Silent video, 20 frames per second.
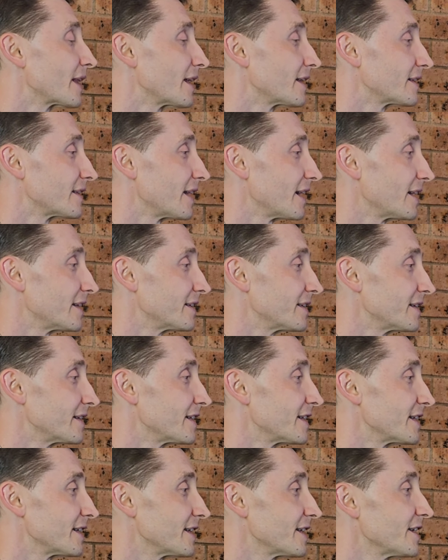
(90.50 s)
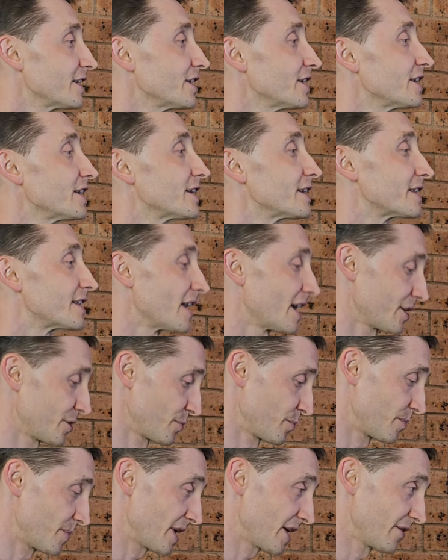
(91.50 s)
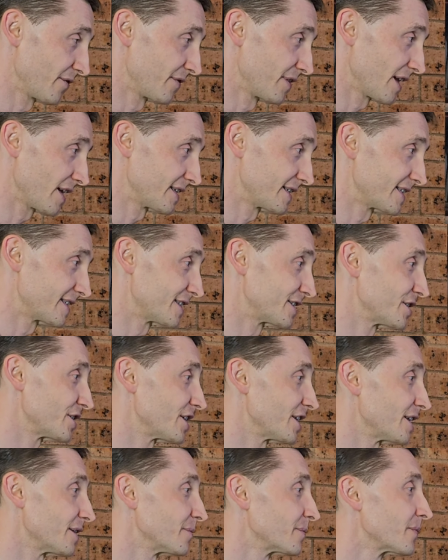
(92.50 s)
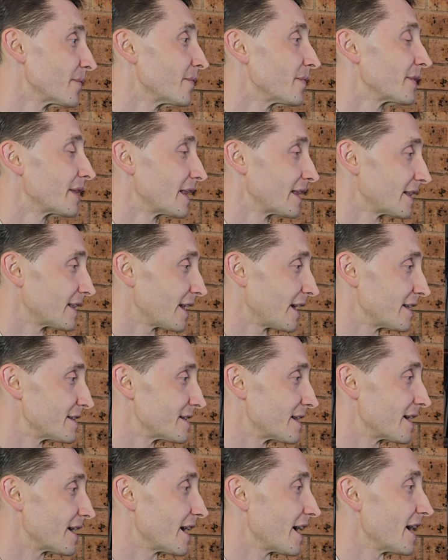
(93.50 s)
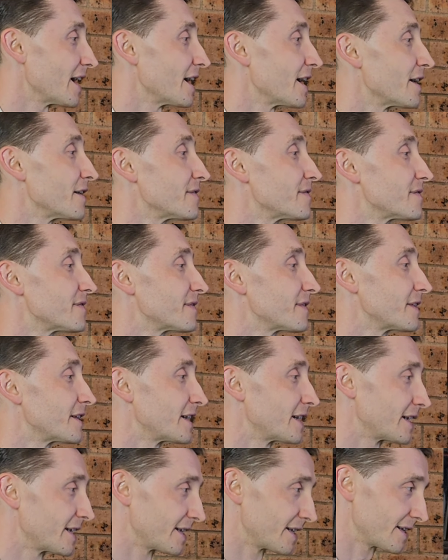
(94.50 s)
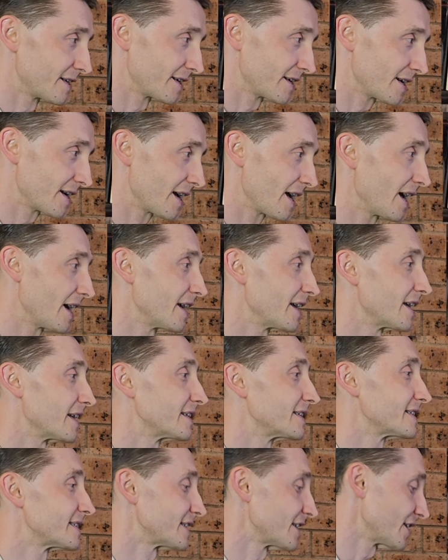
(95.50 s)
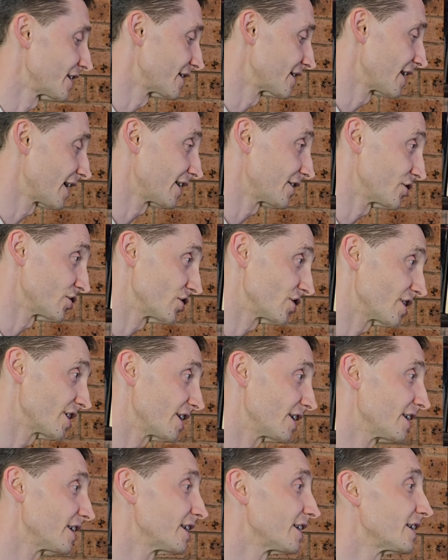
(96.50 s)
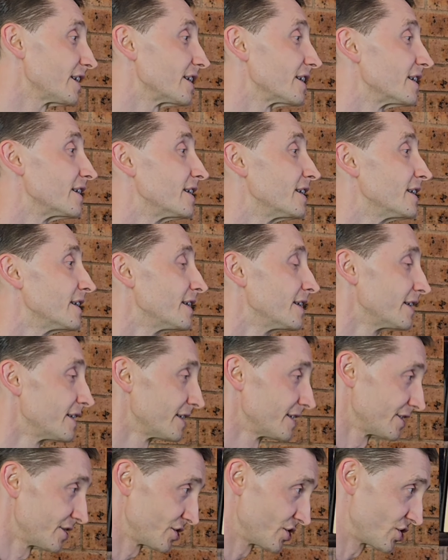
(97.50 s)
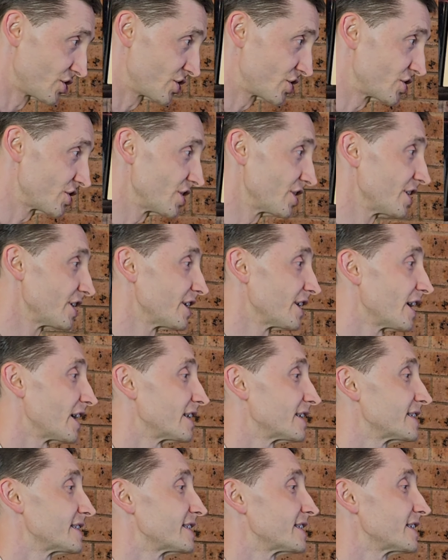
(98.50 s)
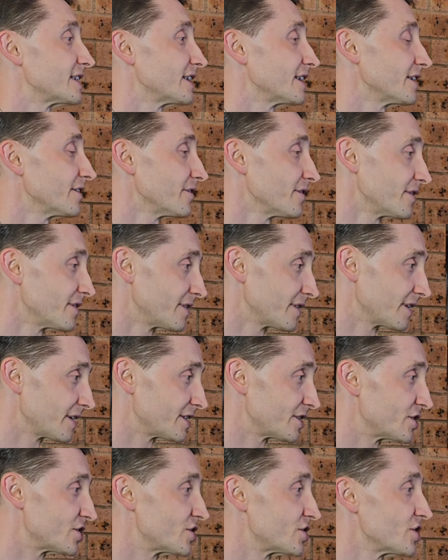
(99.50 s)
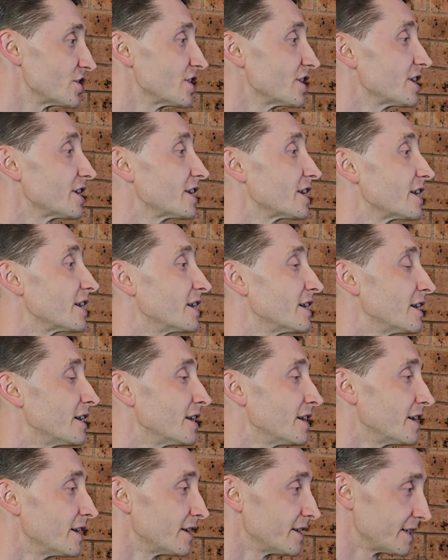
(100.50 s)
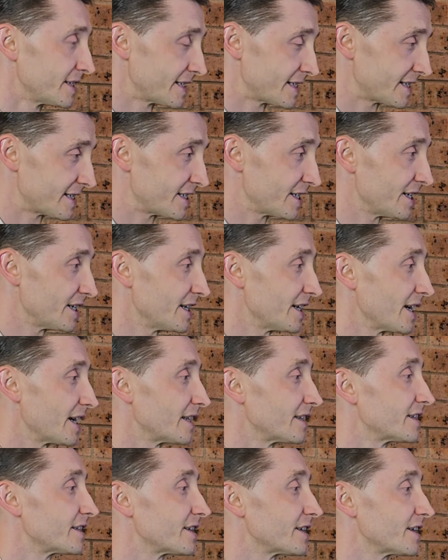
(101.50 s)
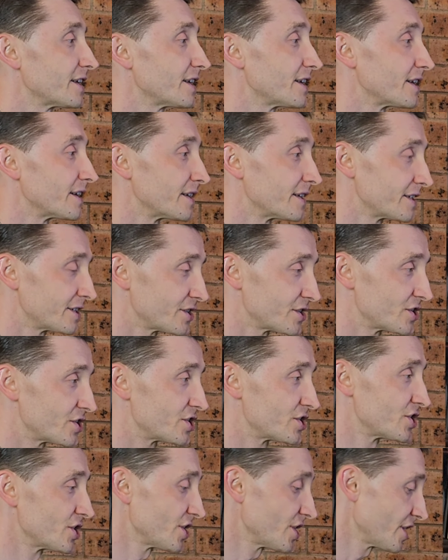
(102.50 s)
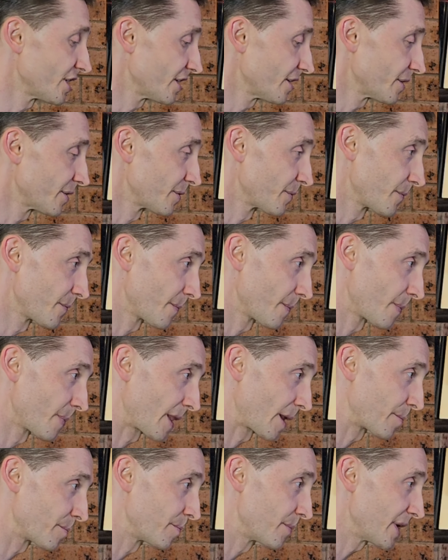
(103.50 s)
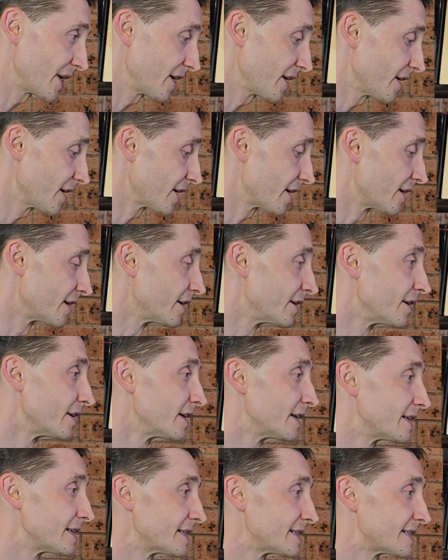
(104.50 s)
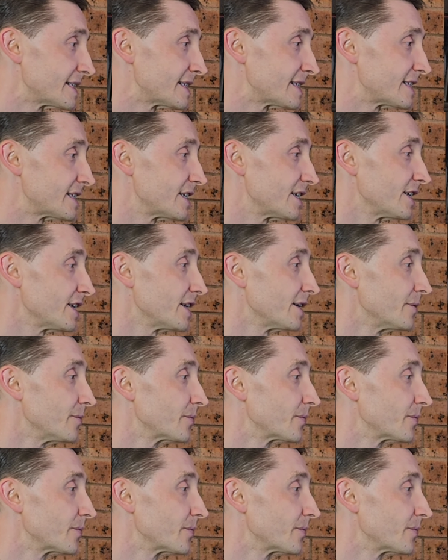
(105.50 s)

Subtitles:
then E, then B flat C, then F, A and C, then E, G and C, G, C and E, G, B, C,